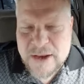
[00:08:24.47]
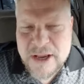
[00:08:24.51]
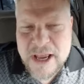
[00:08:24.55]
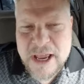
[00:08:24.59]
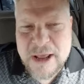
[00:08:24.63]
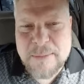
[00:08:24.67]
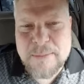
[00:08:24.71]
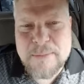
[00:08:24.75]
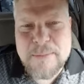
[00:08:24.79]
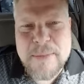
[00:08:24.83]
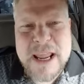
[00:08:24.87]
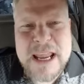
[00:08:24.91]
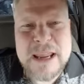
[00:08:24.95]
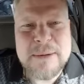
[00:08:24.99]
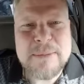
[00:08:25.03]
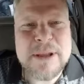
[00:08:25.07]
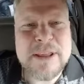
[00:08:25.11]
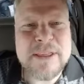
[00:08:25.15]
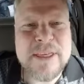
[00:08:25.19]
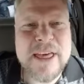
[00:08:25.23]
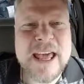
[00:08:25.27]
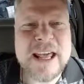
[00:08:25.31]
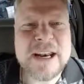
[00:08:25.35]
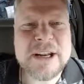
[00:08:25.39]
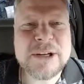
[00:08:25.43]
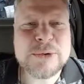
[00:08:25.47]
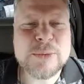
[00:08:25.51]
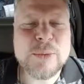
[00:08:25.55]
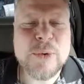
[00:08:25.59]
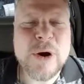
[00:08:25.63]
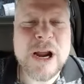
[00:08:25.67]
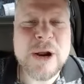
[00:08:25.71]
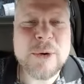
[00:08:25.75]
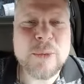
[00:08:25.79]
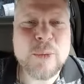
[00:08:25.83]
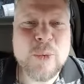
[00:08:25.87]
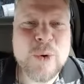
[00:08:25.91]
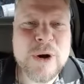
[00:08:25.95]
And maybe that is
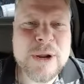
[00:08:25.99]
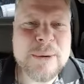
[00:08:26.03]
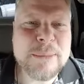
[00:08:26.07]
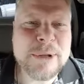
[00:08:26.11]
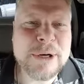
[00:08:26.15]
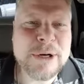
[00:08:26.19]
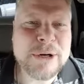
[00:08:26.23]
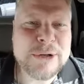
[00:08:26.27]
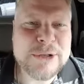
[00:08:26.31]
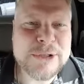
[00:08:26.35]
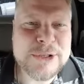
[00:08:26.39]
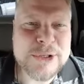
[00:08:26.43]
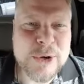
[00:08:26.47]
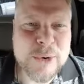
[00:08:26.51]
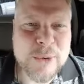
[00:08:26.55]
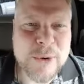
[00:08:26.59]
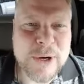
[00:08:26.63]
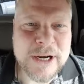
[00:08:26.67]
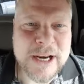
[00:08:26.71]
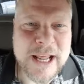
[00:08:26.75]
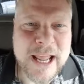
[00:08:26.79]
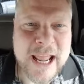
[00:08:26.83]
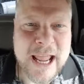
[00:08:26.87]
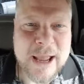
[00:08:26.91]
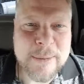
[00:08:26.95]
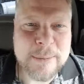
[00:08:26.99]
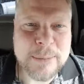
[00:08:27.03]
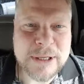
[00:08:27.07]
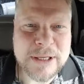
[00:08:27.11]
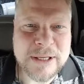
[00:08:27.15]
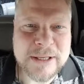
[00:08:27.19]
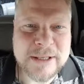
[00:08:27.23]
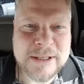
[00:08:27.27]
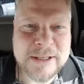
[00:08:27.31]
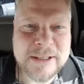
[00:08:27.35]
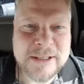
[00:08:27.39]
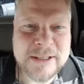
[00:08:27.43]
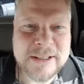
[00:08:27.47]
why women are so
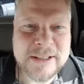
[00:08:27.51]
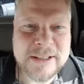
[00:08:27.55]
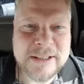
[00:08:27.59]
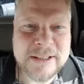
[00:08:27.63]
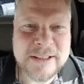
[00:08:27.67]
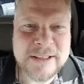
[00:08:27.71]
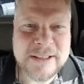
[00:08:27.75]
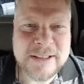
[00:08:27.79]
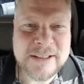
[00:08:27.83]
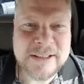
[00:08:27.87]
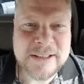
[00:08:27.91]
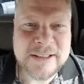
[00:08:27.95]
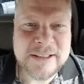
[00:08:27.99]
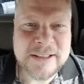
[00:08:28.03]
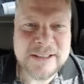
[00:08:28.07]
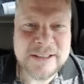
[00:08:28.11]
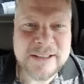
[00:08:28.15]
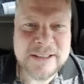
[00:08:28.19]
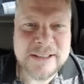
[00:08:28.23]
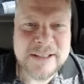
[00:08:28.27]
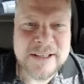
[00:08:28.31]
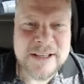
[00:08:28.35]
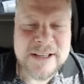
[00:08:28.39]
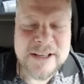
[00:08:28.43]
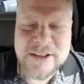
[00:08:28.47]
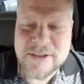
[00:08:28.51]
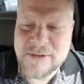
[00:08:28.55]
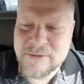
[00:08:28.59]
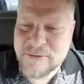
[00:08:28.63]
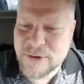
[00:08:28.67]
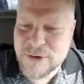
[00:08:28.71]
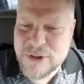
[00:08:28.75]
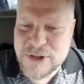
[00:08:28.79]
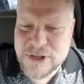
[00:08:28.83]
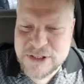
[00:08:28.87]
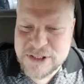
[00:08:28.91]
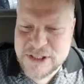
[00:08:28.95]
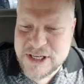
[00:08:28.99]
unhappy.
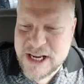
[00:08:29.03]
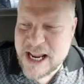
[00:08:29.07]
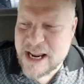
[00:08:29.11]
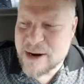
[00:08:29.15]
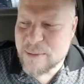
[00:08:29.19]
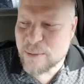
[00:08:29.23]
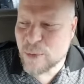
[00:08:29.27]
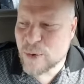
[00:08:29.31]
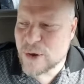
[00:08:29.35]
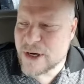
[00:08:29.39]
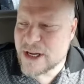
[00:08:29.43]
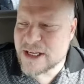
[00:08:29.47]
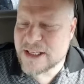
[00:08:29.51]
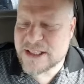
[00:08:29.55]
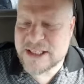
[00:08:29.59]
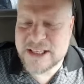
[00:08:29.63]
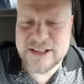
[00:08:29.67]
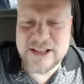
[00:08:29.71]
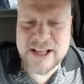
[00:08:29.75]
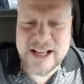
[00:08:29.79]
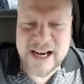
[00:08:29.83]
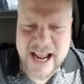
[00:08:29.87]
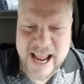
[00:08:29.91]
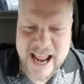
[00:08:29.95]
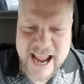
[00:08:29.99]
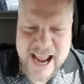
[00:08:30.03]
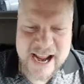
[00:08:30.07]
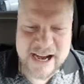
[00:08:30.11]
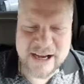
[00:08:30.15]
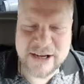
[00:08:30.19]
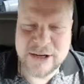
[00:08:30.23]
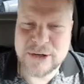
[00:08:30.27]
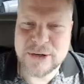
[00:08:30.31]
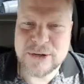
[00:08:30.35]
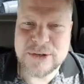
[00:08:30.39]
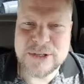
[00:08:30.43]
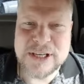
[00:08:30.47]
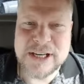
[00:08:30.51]
For the same reason that
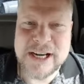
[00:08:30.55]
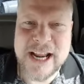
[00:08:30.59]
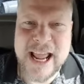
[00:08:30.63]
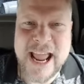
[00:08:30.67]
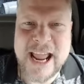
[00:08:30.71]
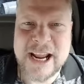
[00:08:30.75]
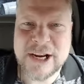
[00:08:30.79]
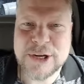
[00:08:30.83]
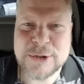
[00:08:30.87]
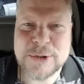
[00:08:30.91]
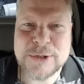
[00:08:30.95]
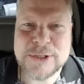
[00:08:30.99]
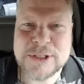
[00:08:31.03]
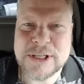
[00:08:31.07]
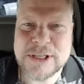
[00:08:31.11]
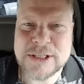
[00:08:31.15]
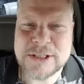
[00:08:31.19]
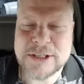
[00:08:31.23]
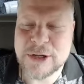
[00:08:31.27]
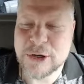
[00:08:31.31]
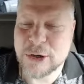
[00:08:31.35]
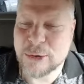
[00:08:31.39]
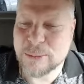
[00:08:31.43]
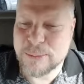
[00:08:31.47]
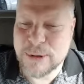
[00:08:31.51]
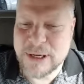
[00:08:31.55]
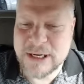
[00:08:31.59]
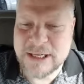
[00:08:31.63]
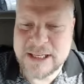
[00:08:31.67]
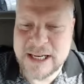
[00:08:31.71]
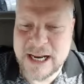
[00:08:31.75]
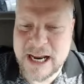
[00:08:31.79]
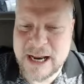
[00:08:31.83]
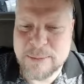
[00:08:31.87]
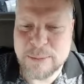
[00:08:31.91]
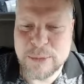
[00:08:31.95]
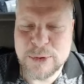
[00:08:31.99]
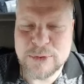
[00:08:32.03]
actors and actresses that are big
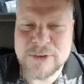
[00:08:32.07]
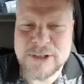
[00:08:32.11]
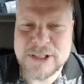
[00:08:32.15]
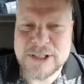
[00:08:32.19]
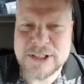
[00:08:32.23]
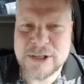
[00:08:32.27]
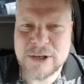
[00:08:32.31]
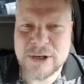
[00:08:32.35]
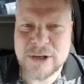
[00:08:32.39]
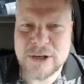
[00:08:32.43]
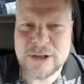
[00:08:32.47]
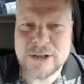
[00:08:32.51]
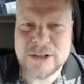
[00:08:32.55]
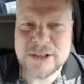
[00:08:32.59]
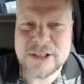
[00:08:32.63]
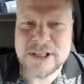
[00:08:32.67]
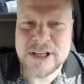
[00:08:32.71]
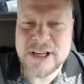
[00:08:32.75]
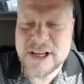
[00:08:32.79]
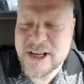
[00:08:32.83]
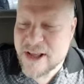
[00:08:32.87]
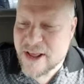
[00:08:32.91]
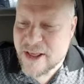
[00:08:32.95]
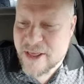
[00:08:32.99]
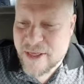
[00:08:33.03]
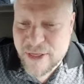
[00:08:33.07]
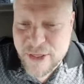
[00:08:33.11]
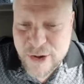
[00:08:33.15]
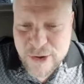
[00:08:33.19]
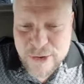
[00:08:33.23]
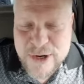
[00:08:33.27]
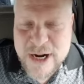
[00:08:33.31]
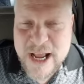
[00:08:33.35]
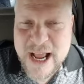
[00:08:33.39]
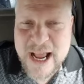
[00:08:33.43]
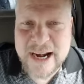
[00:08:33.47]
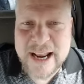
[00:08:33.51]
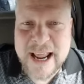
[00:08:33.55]
time movie stars,
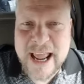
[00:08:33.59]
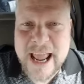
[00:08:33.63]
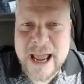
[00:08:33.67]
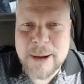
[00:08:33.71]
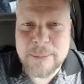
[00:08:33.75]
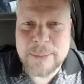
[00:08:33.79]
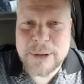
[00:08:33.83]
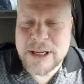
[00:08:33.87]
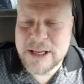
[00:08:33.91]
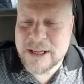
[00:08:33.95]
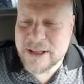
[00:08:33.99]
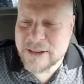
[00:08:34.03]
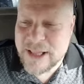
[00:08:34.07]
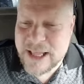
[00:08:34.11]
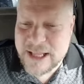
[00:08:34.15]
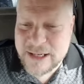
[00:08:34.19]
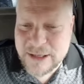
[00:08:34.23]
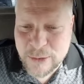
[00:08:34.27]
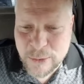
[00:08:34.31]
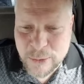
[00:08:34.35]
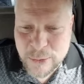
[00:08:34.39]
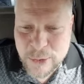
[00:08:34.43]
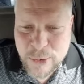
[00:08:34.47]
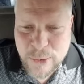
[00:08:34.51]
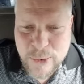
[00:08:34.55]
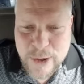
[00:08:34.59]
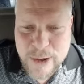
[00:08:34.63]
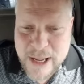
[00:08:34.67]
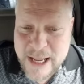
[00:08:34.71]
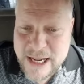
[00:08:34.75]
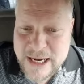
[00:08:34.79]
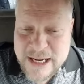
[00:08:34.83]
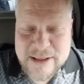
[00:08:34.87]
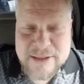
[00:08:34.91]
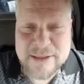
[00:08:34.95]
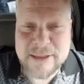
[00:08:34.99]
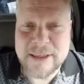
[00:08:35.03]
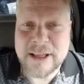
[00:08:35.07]
they're not happy and they don't know
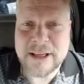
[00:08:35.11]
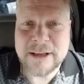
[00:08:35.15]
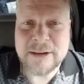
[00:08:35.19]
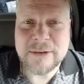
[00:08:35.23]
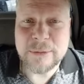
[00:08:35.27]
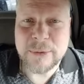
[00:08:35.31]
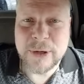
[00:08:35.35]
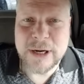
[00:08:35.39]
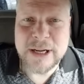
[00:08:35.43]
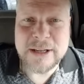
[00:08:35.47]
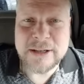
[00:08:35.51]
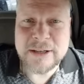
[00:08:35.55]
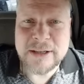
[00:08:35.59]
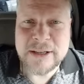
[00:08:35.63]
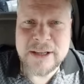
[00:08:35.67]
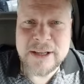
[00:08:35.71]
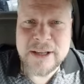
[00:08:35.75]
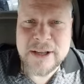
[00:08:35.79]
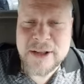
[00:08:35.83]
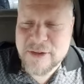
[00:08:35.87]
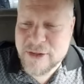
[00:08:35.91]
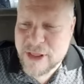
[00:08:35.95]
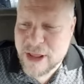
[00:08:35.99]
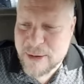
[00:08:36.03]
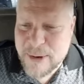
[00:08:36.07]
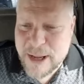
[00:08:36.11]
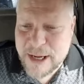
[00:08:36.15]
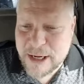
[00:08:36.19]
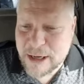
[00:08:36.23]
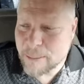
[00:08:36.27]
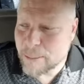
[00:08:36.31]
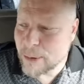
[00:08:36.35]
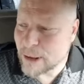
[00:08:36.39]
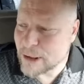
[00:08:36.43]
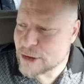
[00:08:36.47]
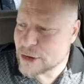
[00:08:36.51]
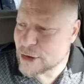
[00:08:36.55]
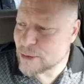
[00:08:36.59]
anything, right? They make a
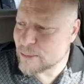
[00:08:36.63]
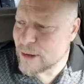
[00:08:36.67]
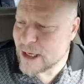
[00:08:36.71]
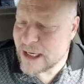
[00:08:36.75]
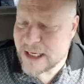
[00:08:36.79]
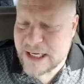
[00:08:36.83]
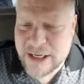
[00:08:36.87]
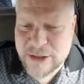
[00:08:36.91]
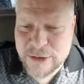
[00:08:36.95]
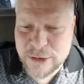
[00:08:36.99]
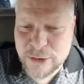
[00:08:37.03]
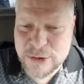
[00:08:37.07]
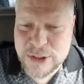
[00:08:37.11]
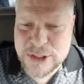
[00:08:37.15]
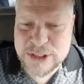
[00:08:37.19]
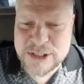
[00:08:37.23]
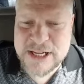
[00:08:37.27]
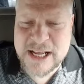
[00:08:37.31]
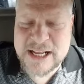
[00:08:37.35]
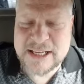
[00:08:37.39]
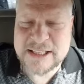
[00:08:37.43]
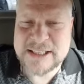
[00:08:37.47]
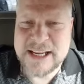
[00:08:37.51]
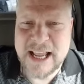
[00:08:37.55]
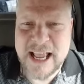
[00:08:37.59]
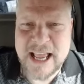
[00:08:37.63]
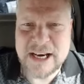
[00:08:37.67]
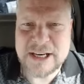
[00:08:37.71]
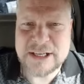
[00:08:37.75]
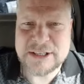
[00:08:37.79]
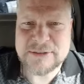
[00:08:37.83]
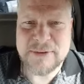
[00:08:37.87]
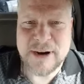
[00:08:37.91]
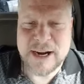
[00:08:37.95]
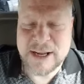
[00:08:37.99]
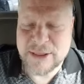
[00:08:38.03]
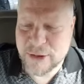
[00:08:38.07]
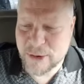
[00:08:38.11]
bunch of money and they're just not
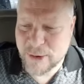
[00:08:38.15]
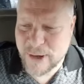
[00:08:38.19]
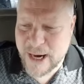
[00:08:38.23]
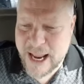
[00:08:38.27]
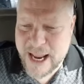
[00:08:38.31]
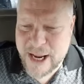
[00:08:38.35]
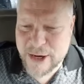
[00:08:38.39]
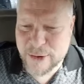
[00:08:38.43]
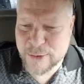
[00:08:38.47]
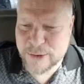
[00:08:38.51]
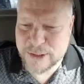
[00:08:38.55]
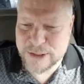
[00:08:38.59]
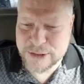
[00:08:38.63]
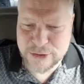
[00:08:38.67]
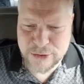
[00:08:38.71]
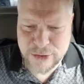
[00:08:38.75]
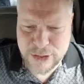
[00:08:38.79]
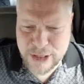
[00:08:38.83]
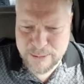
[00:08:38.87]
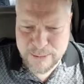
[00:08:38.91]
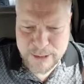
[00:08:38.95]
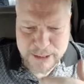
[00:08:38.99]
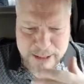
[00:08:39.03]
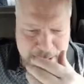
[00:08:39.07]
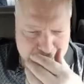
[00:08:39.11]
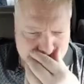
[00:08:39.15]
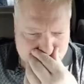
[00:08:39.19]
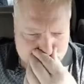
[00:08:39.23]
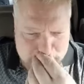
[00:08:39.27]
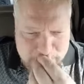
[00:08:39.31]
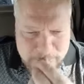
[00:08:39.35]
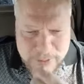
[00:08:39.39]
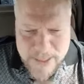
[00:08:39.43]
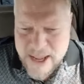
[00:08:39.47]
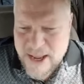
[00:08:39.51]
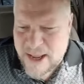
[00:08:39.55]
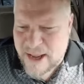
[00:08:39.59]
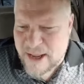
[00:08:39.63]
satisfied. They're angry, so they
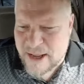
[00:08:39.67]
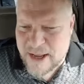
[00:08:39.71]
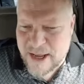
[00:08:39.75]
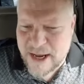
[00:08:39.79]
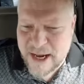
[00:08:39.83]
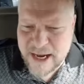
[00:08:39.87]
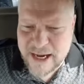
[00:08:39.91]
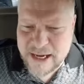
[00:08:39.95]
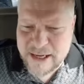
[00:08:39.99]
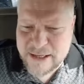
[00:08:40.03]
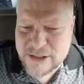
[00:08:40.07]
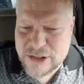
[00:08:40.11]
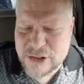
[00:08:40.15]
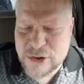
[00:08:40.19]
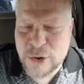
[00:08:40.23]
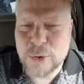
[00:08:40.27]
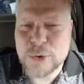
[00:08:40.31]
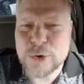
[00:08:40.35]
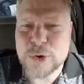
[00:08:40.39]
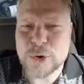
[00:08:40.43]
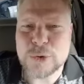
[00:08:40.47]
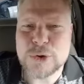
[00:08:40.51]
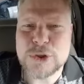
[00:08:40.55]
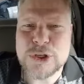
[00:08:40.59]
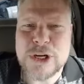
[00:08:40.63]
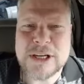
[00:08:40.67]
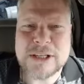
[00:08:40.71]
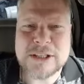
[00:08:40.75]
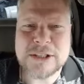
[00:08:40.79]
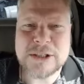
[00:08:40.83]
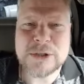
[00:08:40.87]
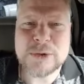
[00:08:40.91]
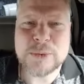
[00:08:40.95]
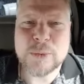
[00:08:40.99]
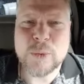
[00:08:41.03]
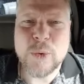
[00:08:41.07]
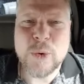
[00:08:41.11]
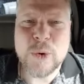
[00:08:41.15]
become uh, social
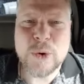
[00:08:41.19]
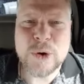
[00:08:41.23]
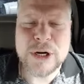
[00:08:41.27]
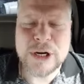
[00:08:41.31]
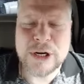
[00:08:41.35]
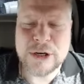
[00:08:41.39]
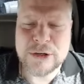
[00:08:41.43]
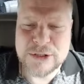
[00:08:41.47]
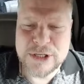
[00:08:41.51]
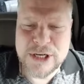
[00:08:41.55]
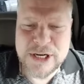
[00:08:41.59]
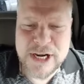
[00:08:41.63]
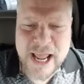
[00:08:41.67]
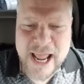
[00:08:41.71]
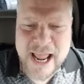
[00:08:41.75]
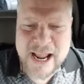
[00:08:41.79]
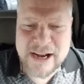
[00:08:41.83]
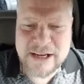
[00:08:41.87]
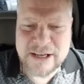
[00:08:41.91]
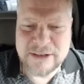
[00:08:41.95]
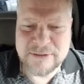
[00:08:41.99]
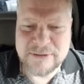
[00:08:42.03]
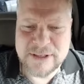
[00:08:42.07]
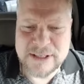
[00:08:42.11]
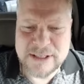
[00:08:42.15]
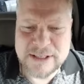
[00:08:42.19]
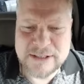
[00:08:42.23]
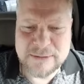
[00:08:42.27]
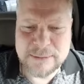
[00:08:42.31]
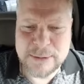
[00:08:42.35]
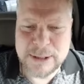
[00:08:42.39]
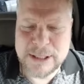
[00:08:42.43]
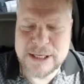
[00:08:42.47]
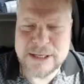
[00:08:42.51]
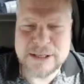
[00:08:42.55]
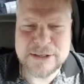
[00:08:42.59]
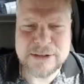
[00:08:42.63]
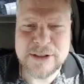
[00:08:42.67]
justice warriors and activists
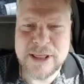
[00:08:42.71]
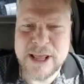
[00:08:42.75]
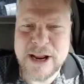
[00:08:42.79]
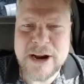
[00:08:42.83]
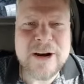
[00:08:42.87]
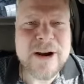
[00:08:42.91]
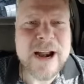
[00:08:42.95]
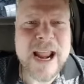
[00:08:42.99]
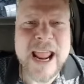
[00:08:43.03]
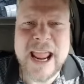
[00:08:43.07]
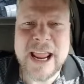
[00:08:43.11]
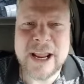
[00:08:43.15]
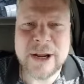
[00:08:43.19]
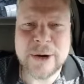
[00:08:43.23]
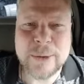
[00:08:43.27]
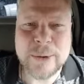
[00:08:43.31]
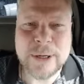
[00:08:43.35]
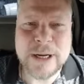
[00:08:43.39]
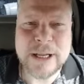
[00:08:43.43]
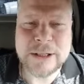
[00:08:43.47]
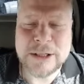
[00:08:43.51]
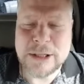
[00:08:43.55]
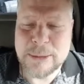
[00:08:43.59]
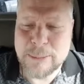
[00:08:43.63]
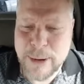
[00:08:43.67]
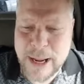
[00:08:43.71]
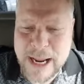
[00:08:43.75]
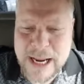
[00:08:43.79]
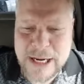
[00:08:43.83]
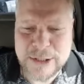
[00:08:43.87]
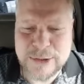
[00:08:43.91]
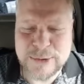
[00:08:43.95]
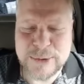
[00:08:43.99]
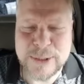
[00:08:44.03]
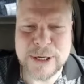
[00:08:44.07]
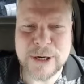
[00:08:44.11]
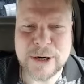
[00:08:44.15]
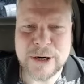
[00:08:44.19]
because they're angry at the
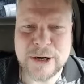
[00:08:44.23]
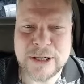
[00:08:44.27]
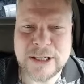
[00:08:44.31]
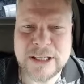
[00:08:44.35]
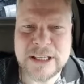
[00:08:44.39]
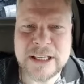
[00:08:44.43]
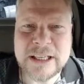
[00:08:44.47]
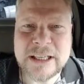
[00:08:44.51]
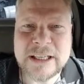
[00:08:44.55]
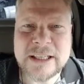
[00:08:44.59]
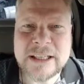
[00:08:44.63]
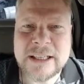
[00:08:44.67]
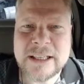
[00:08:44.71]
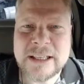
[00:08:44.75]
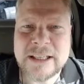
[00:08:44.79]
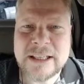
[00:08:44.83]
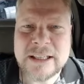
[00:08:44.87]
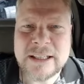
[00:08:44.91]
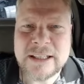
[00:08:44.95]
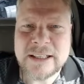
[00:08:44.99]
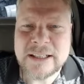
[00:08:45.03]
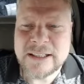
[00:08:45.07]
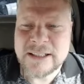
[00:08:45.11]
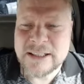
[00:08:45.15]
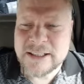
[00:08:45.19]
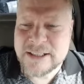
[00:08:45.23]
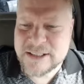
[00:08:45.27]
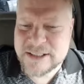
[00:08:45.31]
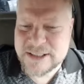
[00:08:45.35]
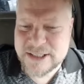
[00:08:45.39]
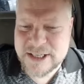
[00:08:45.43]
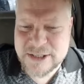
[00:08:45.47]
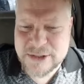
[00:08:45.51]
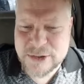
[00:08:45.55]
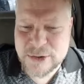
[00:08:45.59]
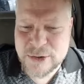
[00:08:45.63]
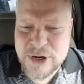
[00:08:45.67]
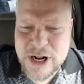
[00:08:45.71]
patriarchy. It's
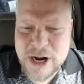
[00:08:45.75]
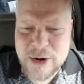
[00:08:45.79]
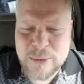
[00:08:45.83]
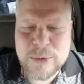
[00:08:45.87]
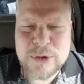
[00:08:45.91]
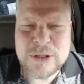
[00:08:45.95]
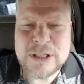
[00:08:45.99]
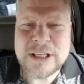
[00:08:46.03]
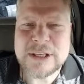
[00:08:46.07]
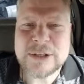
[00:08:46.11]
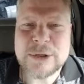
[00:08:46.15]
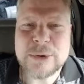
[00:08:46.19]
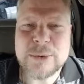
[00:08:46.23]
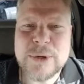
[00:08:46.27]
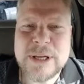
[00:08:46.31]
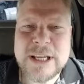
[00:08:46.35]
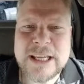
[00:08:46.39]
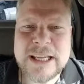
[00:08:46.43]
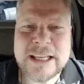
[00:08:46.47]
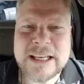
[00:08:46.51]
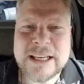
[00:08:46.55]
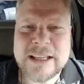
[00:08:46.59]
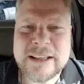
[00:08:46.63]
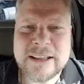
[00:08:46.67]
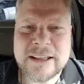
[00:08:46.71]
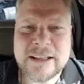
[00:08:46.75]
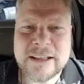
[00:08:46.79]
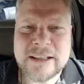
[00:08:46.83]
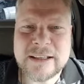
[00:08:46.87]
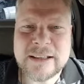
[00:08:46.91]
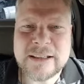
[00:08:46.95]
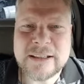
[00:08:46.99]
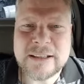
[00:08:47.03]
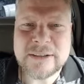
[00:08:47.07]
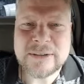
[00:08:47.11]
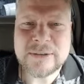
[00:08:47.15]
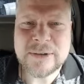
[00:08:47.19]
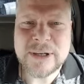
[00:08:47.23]
because they're not really doing anything,
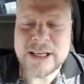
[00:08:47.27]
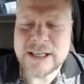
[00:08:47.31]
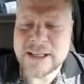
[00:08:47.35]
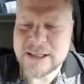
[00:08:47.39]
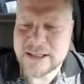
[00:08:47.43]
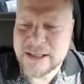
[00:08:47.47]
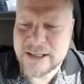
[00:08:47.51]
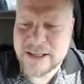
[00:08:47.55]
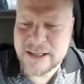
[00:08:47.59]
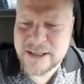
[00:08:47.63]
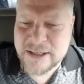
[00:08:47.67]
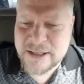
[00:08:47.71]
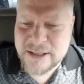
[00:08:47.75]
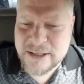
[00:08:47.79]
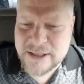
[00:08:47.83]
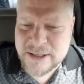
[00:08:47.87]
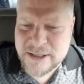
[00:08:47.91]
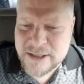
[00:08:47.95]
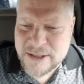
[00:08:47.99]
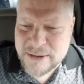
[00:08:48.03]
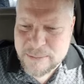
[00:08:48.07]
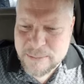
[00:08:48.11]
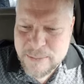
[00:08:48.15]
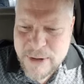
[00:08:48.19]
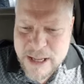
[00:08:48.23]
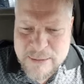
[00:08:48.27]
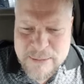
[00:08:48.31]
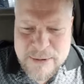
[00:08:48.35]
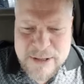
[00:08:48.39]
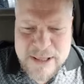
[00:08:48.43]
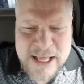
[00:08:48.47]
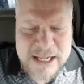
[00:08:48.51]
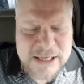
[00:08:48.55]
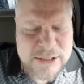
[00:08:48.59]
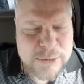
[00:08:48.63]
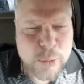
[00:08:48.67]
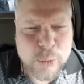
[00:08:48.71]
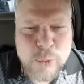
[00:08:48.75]
right? Maybe
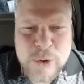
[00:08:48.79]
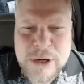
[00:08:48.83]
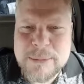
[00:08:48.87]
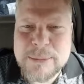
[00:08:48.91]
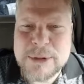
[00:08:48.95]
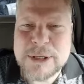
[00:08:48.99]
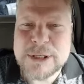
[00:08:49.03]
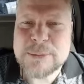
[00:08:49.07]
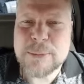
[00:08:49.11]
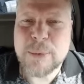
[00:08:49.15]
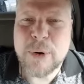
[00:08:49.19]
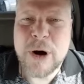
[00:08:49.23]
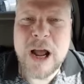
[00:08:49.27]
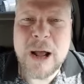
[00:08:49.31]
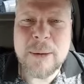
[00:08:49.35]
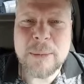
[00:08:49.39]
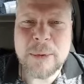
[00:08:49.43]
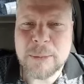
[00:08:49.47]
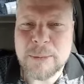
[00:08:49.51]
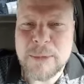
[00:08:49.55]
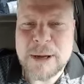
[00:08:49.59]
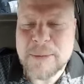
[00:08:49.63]
that's women's problem.